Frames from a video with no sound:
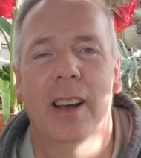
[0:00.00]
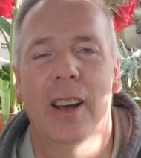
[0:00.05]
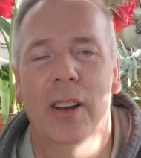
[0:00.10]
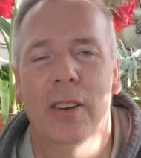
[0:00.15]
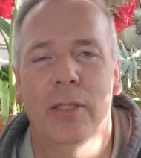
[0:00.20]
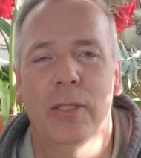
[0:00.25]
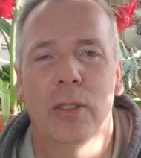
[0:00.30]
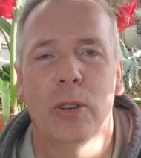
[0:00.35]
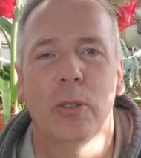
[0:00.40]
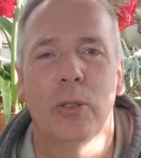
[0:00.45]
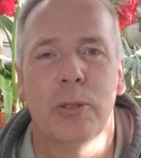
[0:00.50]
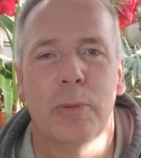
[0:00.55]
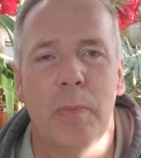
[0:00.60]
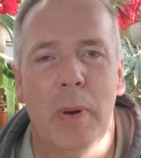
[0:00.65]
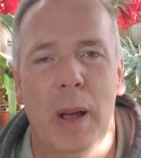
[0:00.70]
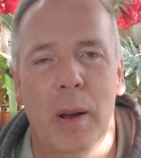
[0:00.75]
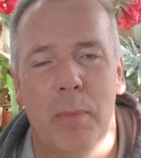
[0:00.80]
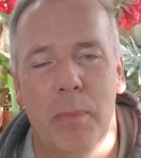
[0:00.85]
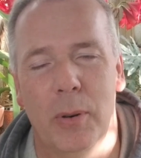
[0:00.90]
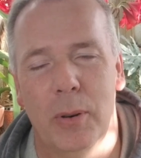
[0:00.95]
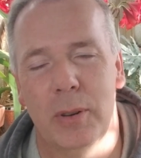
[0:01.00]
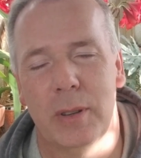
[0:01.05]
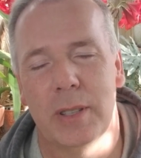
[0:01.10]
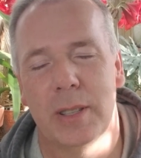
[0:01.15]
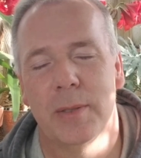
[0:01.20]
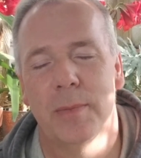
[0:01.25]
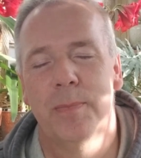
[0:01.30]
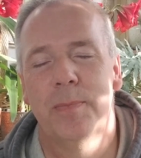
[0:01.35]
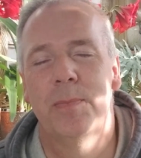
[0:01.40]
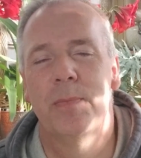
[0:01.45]
of those
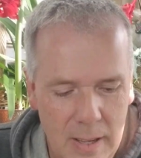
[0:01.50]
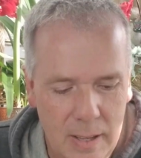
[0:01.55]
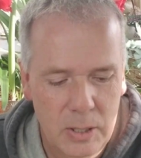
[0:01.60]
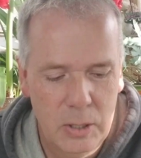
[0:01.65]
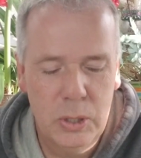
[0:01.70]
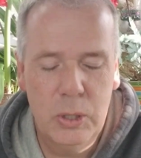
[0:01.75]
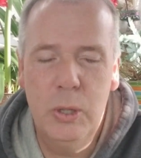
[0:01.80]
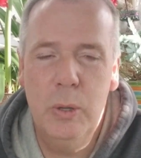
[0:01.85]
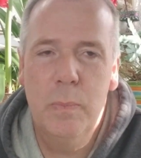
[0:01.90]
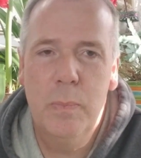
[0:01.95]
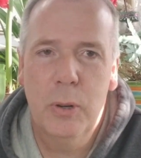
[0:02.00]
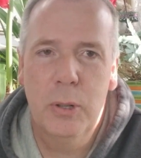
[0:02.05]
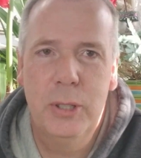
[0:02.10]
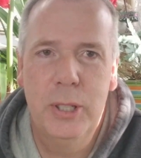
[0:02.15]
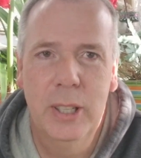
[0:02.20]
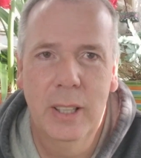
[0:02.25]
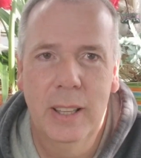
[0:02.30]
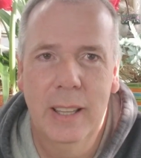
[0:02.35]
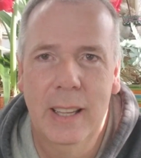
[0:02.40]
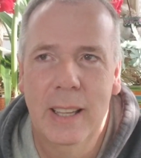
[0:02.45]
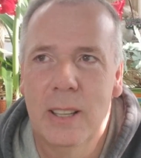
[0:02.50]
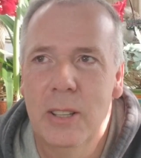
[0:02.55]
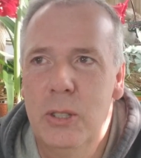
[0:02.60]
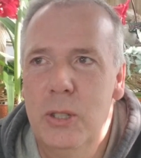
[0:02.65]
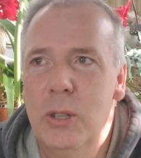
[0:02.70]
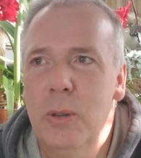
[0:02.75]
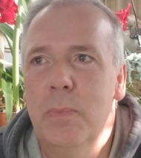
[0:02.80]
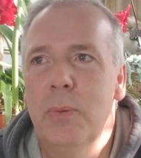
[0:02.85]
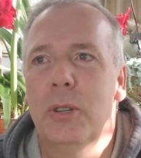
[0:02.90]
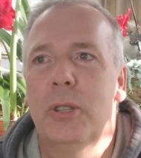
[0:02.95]
peppers. Super chili.
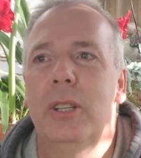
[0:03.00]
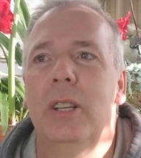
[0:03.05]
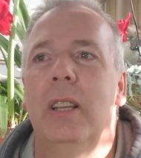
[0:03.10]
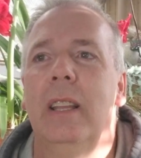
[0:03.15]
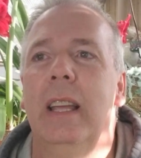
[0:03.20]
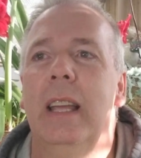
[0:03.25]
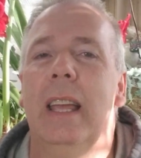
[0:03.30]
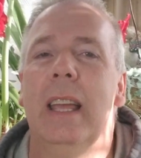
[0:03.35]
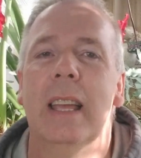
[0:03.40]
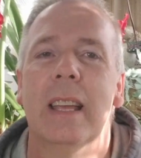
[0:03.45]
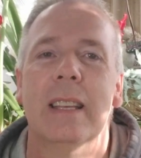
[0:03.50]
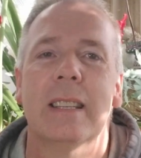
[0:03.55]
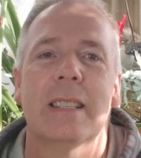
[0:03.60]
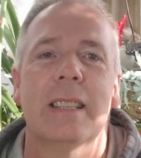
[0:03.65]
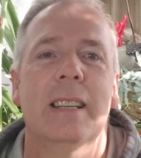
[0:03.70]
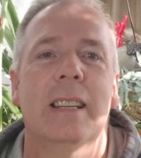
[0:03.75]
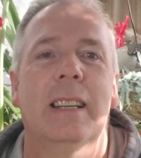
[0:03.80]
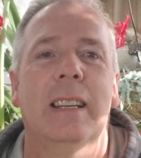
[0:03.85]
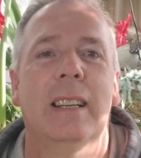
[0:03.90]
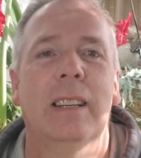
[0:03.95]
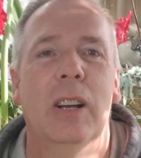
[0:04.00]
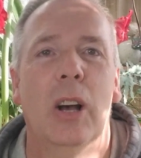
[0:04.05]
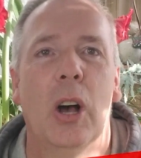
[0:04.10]
Super chili is an